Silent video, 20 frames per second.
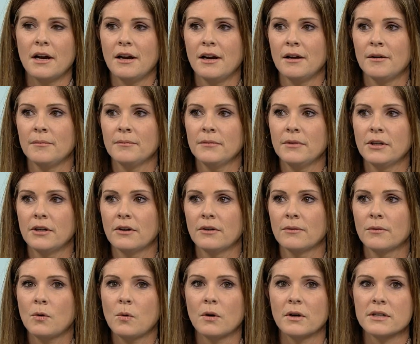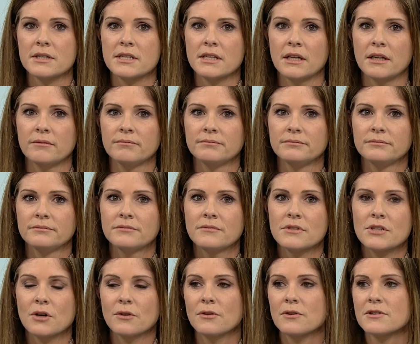um, you know, quarantine.
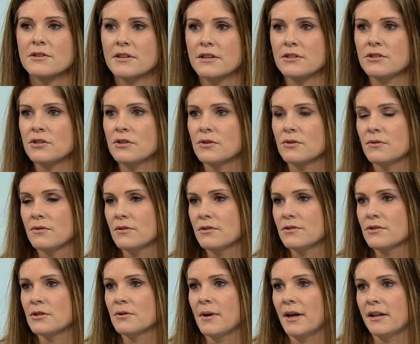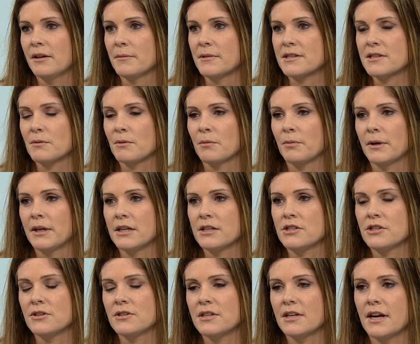So those are the two two elements that we're bringing
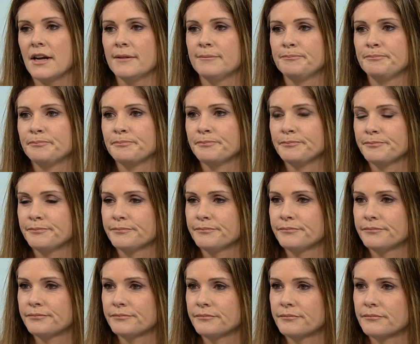to you today. You guys haven't